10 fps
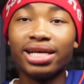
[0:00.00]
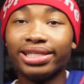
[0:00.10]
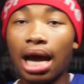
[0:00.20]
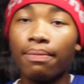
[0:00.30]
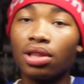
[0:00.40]

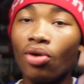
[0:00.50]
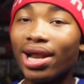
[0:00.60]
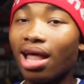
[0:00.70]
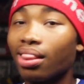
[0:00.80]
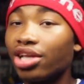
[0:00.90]
down below
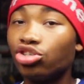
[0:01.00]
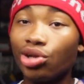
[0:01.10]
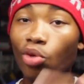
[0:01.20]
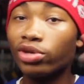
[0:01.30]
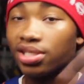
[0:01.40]
and I'll let you
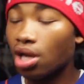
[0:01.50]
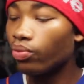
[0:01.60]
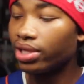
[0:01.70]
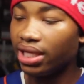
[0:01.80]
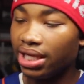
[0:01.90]
know what's
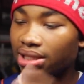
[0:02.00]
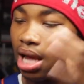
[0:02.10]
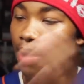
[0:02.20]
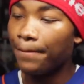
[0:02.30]
up with these.